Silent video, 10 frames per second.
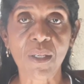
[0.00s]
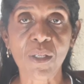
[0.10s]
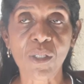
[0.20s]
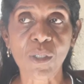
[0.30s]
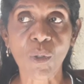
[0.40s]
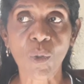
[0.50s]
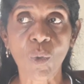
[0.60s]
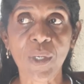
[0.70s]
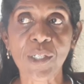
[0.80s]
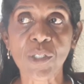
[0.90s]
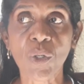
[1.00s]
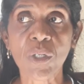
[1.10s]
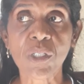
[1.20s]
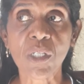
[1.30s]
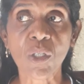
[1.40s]
So as long
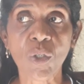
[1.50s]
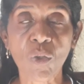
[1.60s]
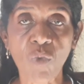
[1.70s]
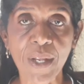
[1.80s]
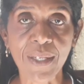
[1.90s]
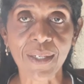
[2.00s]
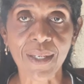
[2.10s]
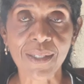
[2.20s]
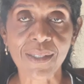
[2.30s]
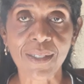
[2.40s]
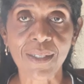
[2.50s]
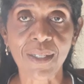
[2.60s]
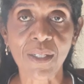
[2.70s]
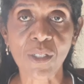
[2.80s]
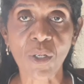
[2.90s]
as you can recognize it
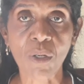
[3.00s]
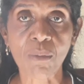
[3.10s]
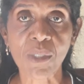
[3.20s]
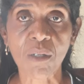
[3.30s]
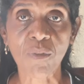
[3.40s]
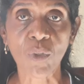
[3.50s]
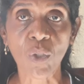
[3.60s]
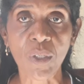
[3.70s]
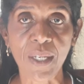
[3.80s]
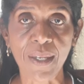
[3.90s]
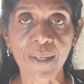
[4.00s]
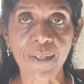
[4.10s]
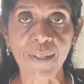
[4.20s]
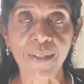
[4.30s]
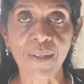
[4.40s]
in terms of looking at
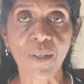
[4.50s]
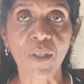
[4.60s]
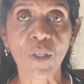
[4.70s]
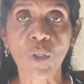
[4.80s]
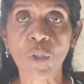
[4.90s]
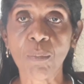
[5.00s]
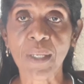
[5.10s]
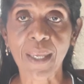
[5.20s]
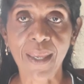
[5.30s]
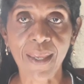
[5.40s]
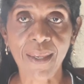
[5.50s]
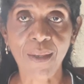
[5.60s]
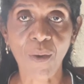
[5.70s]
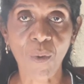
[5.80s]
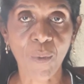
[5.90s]
it, you'll be
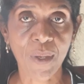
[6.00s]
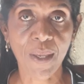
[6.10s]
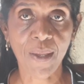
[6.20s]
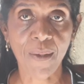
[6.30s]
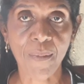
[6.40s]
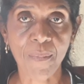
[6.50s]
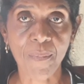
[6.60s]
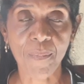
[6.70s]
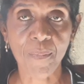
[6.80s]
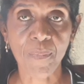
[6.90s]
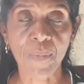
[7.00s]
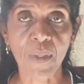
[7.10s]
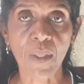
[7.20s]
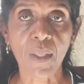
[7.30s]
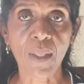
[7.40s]
A-okay.
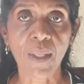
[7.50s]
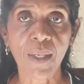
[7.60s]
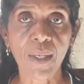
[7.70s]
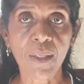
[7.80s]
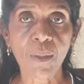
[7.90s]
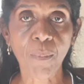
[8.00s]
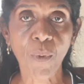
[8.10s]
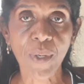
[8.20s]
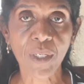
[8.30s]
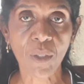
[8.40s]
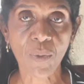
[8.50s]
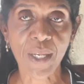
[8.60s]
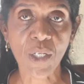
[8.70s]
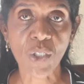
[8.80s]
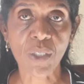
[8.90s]
In the point
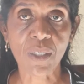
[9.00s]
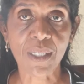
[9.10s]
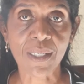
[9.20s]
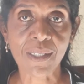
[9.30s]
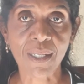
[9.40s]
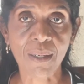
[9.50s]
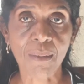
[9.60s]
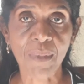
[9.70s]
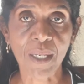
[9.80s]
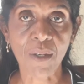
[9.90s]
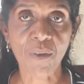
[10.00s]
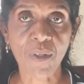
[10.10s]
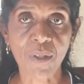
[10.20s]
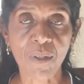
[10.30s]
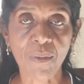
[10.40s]
location exam
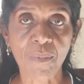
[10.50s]
area,